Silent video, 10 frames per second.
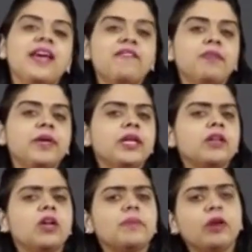Everybody
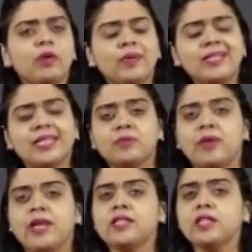cannot be always
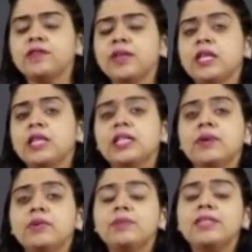expressive.
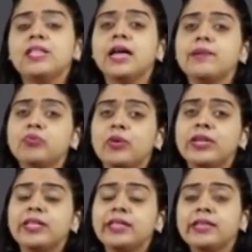There will be times
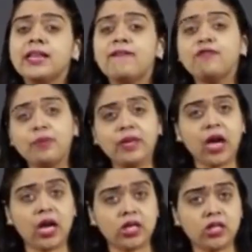where things have to be
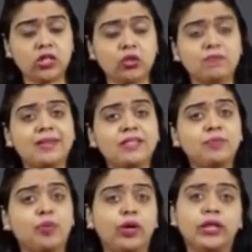understood by
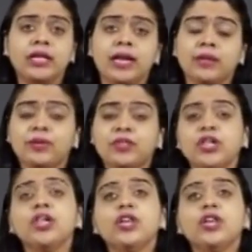the body language.